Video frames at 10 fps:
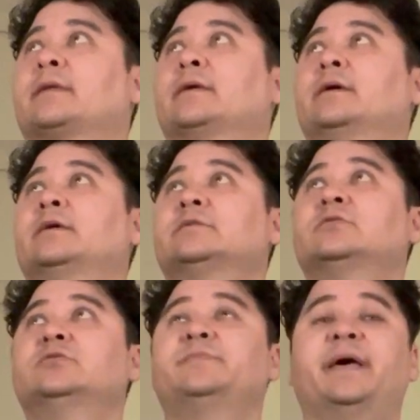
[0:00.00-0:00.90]
Guess
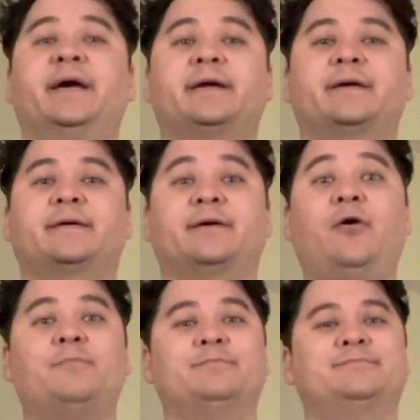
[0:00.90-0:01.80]
who's back?
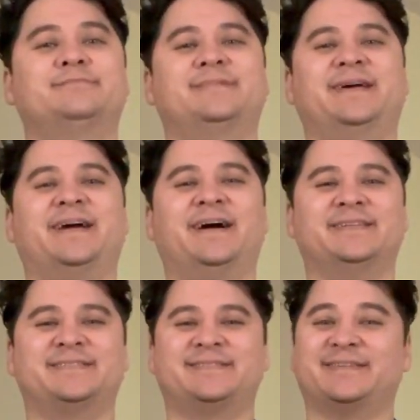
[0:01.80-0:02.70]
Oh, hi
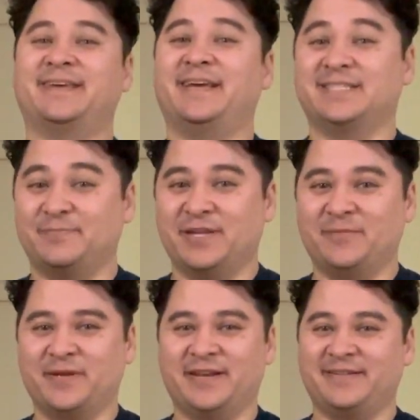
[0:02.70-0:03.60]
guys. It's been a
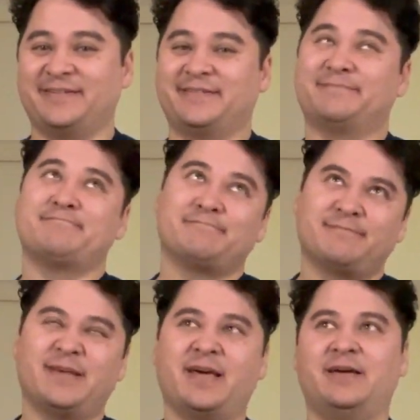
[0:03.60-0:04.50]
minute.
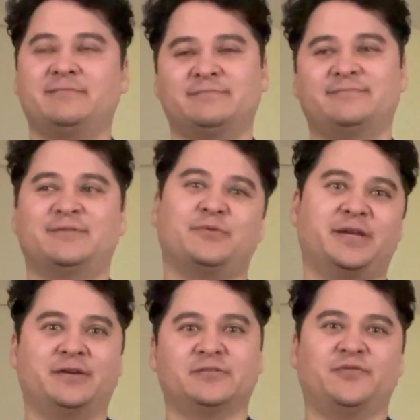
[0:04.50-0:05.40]
3
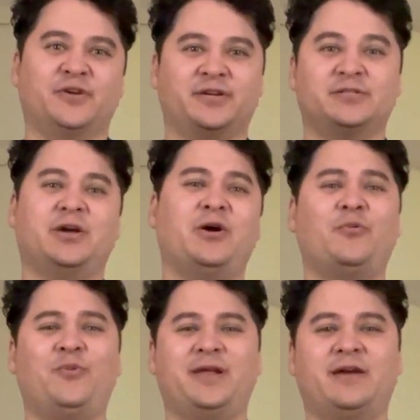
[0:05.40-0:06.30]
years, 4 years,
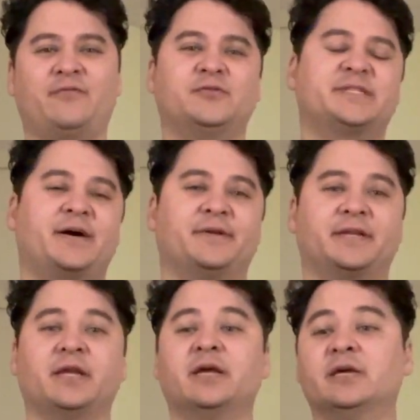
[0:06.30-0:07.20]
whatever. Who's
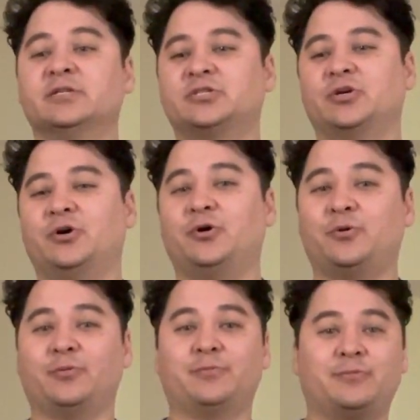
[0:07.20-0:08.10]
counting?
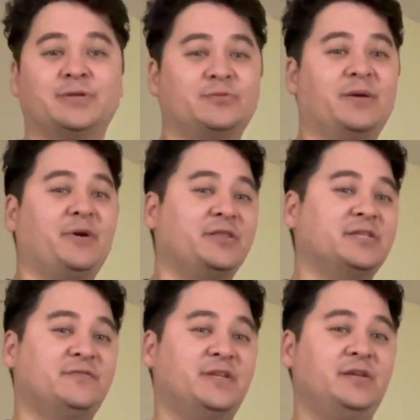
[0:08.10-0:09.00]
So the reason why I'm on
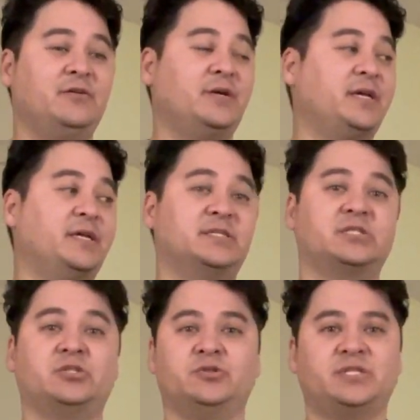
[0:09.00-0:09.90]
this video
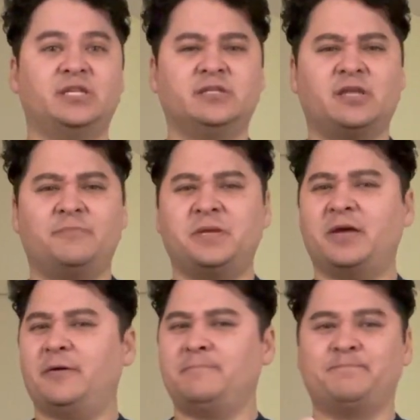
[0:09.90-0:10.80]
is you seen the
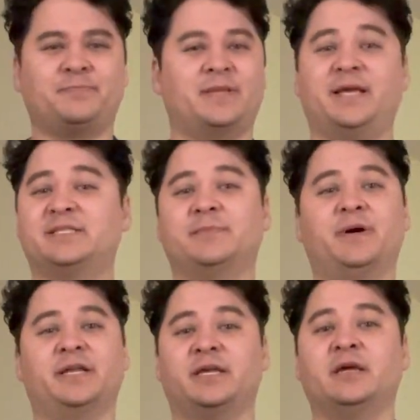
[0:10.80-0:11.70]
thumbnail. It's a bunny.